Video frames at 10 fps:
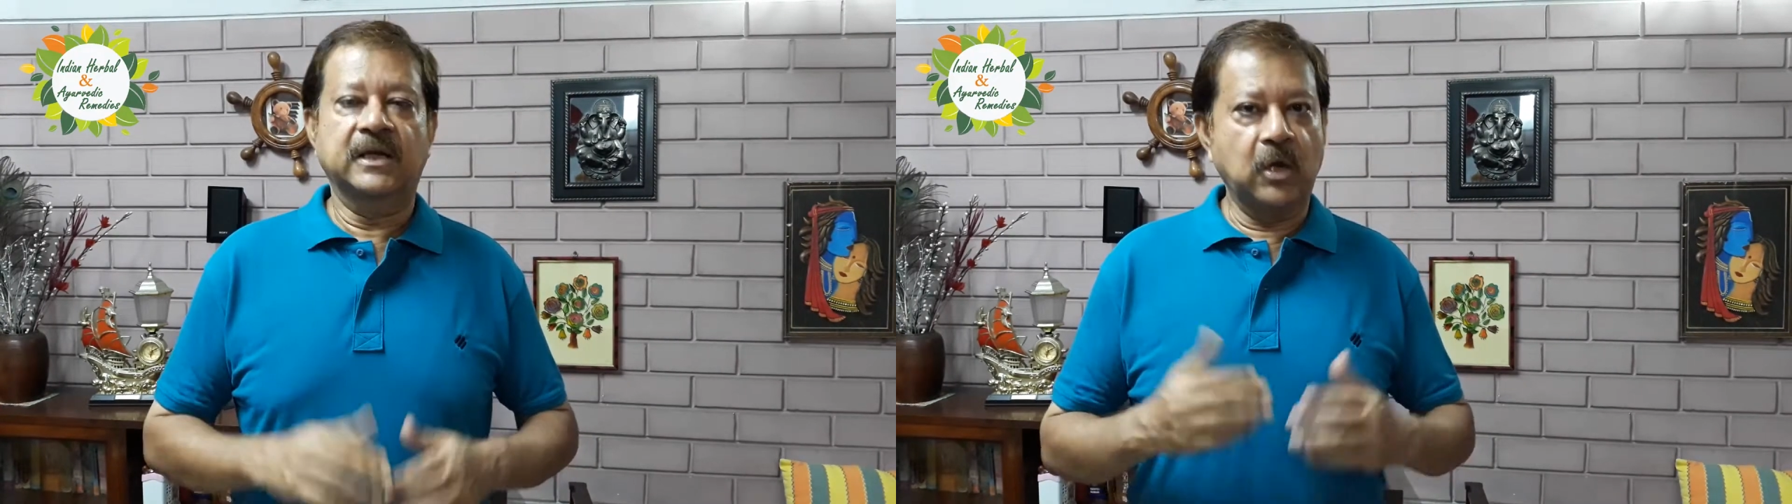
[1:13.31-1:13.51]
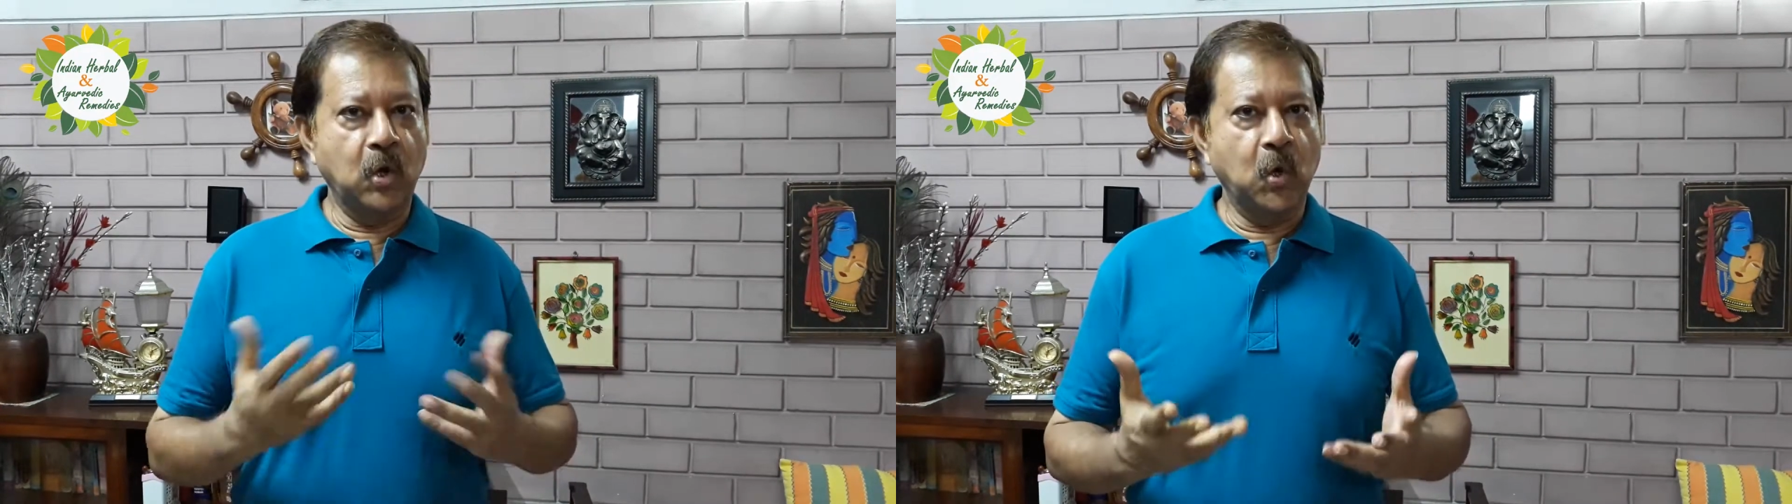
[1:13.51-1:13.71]

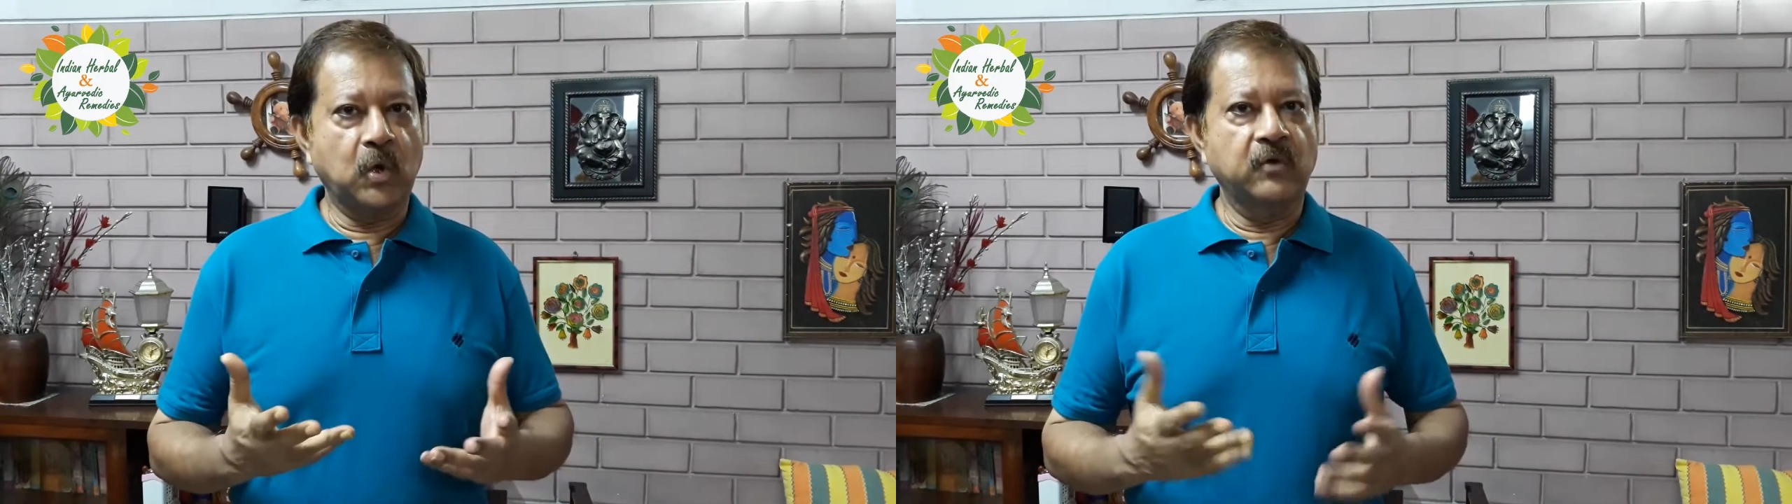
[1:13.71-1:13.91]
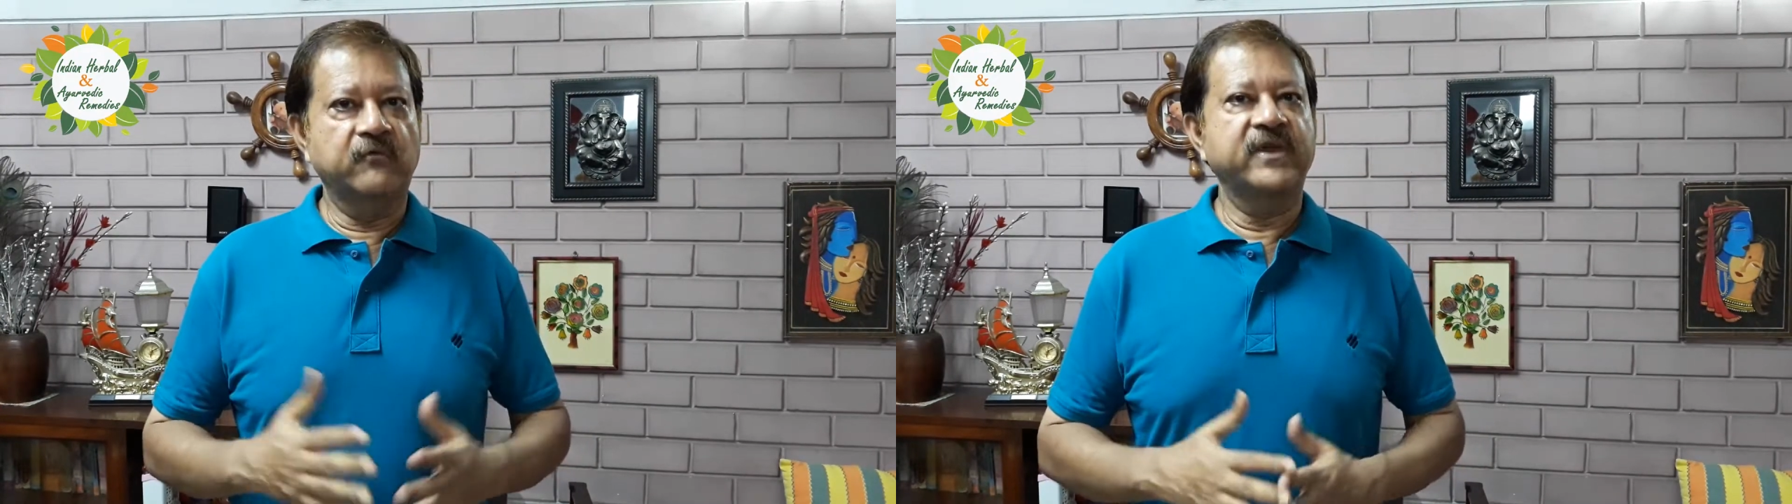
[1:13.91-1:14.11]
Now
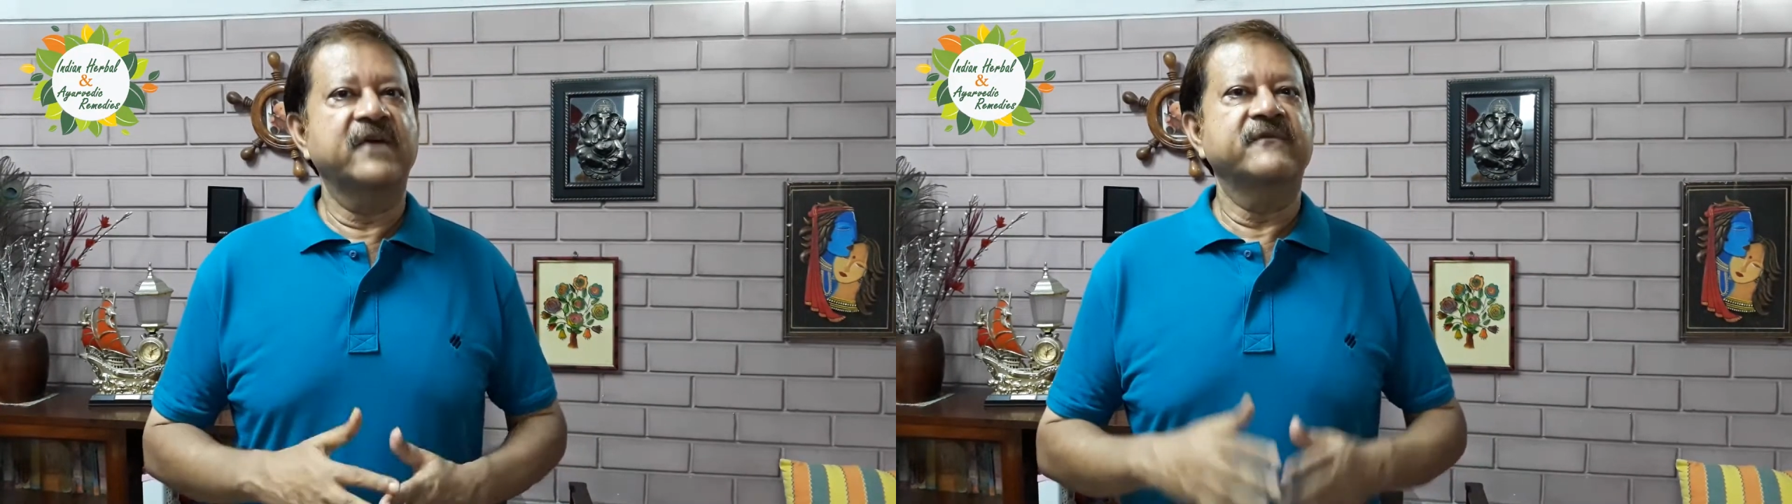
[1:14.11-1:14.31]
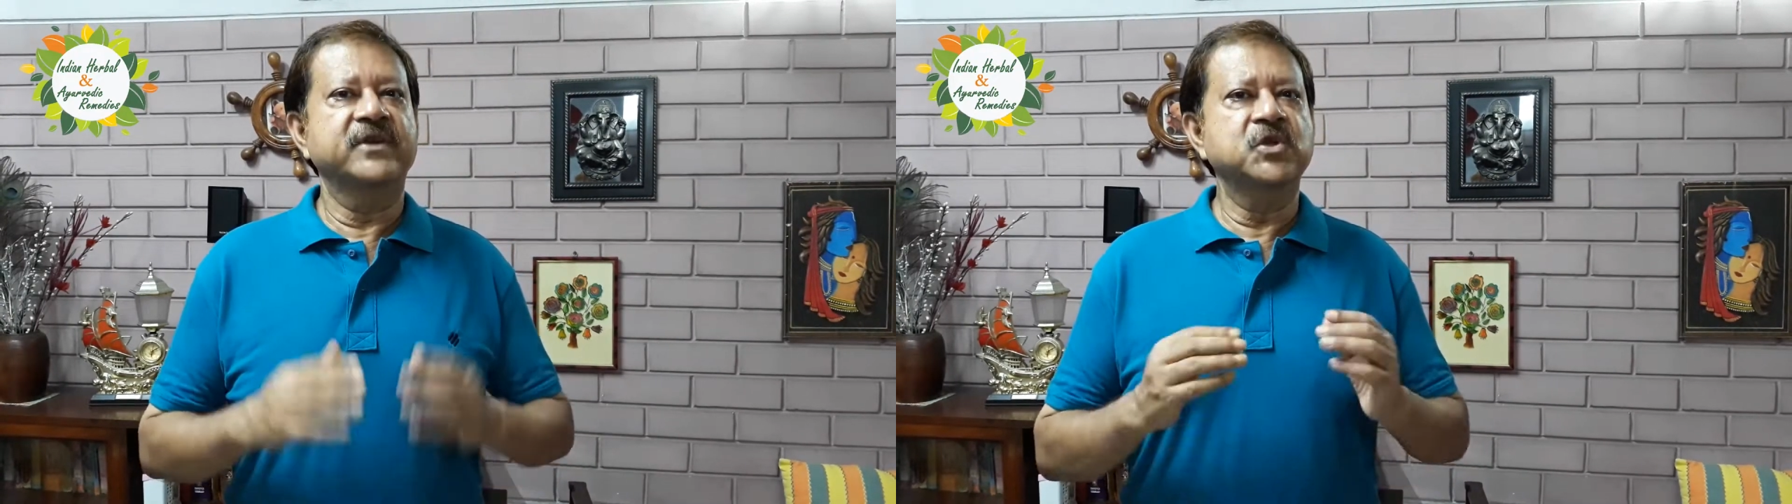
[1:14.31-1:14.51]
look, we have